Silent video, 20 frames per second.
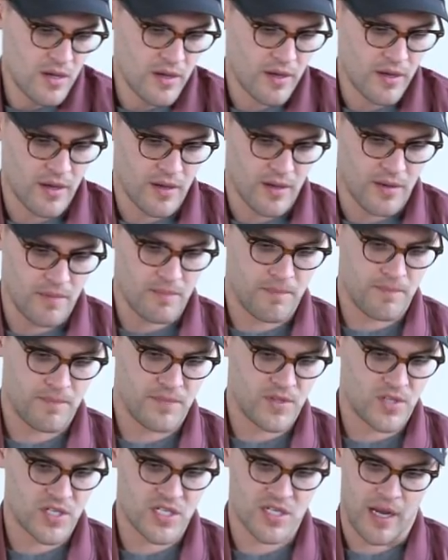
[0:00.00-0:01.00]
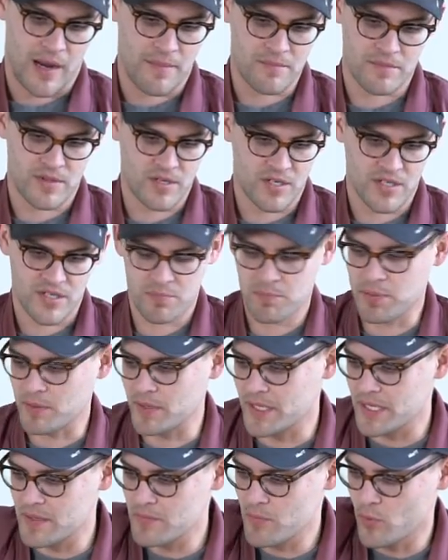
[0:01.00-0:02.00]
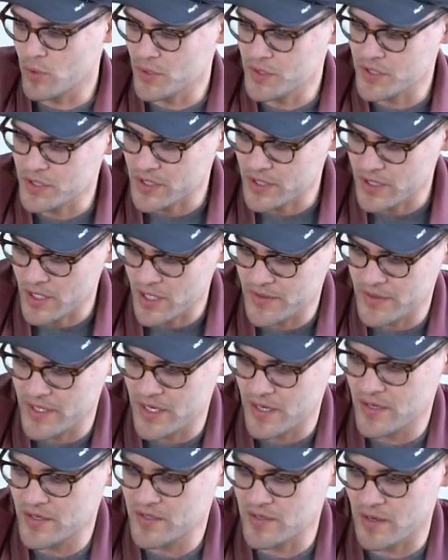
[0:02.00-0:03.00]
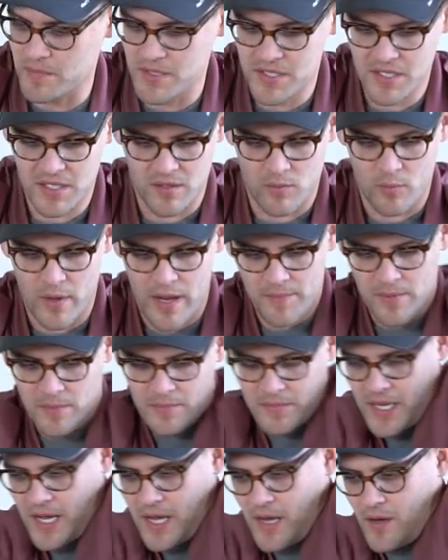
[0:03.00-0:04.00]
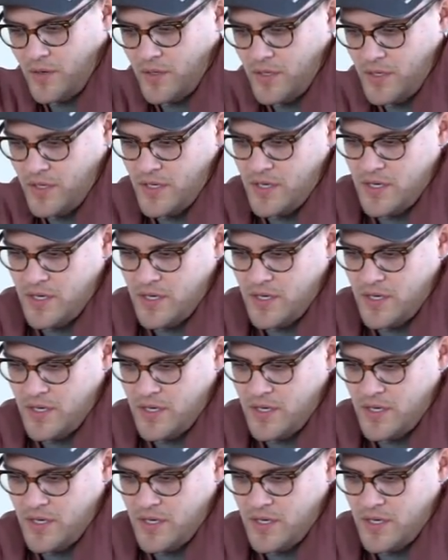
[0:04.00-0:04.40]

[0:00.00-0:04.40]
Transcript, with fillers: um, there's, I'm, there's plenty more dirt on there, so I'm just gonna wipe them down.